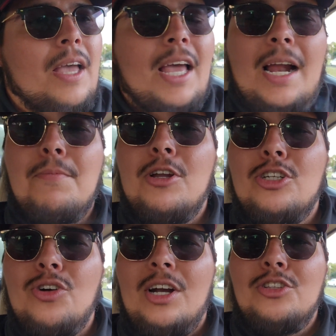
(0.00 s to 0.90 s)
And I'm
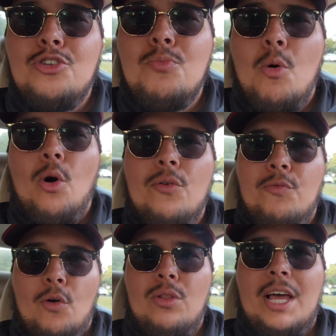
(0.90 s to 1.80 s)
going to try to do more
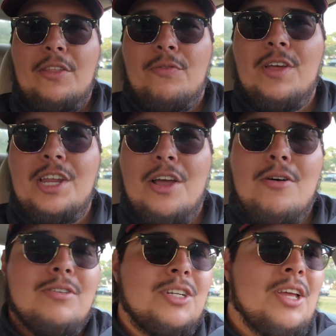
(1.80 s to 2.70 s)
full-length
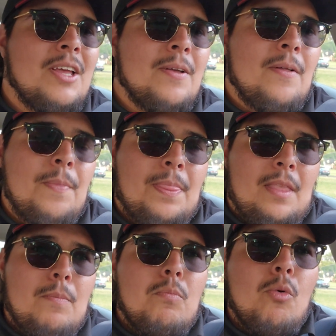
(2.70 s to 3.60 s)
videos.
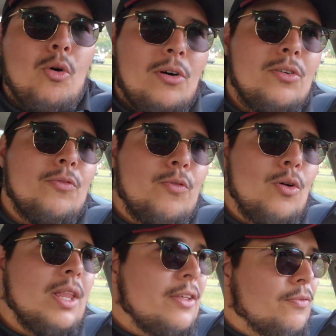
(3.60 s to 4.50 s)
More
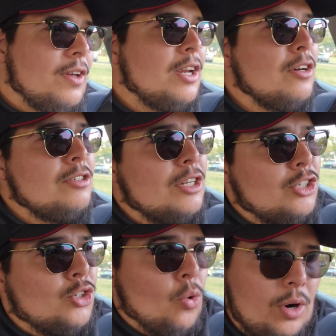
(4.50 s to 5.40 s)
full-length videos
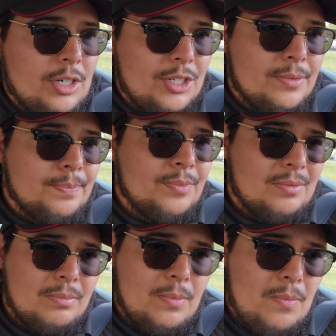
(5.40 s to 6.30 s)
than shorts.
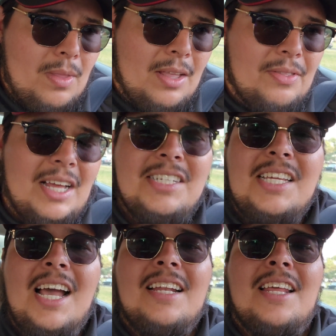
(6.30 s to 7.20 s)
That's
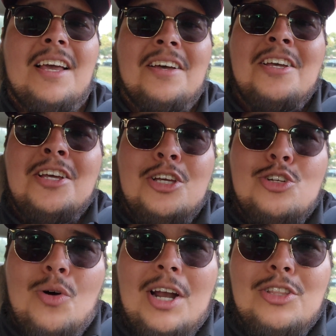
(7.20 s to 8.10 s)
the idea.
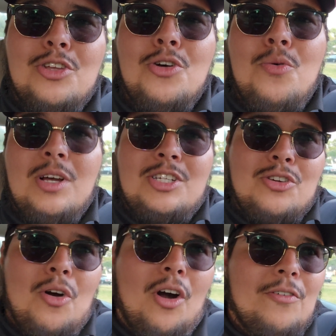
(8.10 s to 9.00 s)
Try to do a
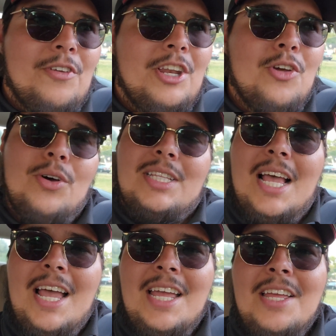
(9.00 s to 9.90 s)
cigar video a
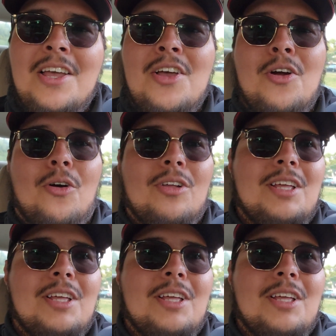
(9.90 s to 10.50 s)
day, or